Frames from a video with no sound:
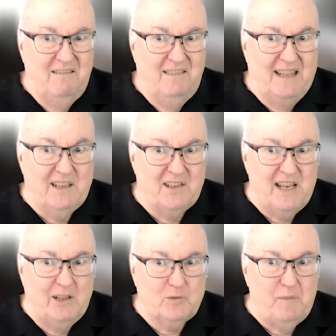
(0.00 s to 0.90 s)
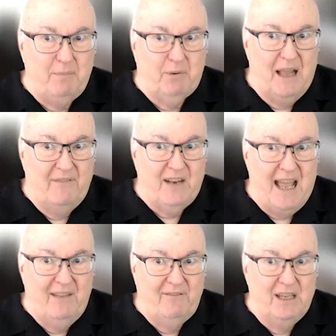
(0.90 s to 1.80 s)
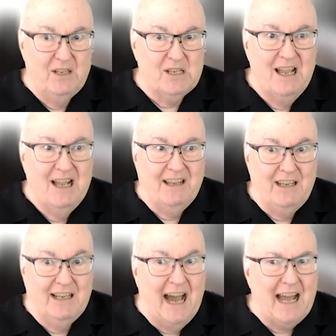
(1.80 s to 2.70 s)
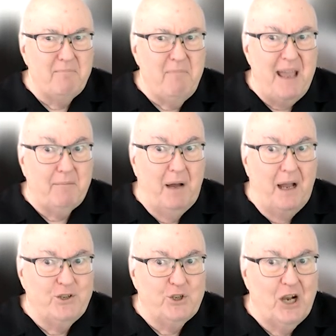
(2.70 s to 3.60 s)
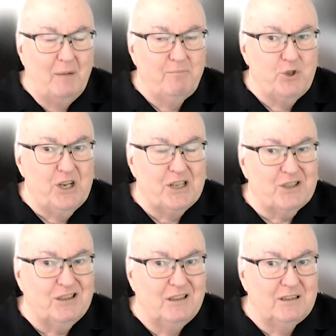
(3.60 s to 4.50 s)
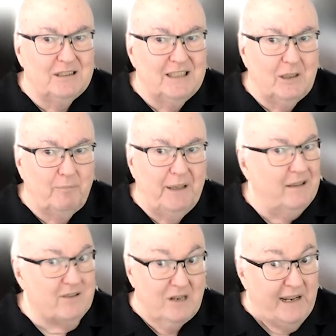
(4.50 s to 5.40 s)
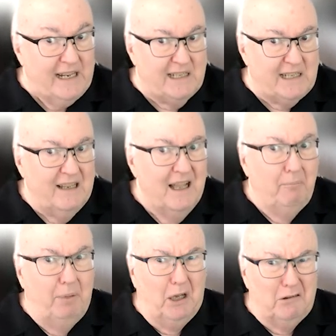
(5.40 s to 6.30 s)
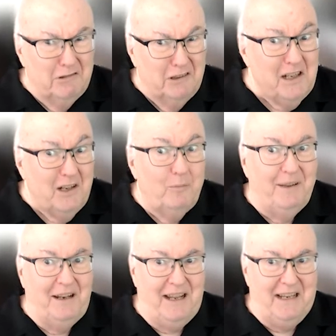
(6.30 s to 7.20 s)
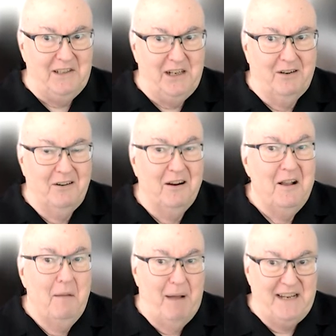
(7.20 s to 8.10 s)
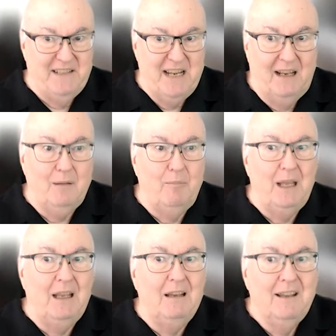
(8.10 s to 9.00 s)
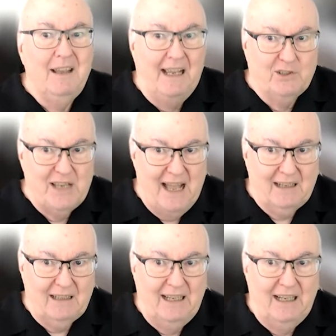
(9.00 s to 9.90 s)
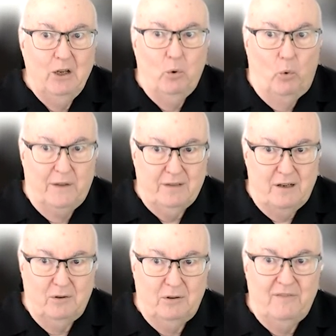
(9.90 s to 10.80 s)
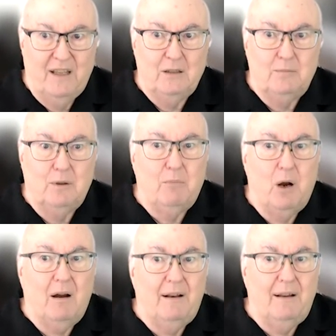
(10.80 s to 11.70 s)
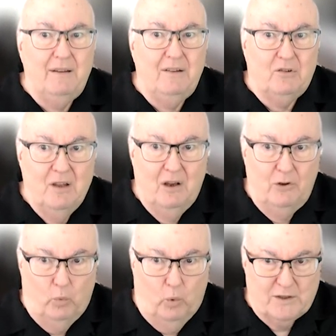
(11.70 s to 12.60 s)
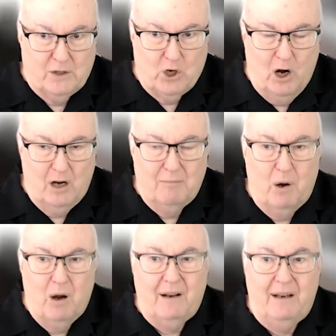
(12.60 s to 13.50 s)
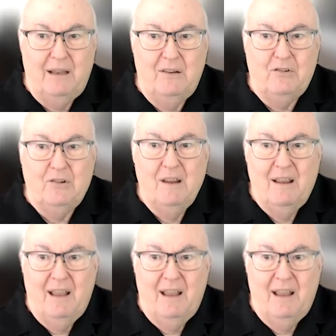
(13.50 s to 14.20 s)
that the salespeople have to have is, you got to make my job just a little bit, it's not easy, but a little bit easier by telling me exactly what the total available market is, what the target market is,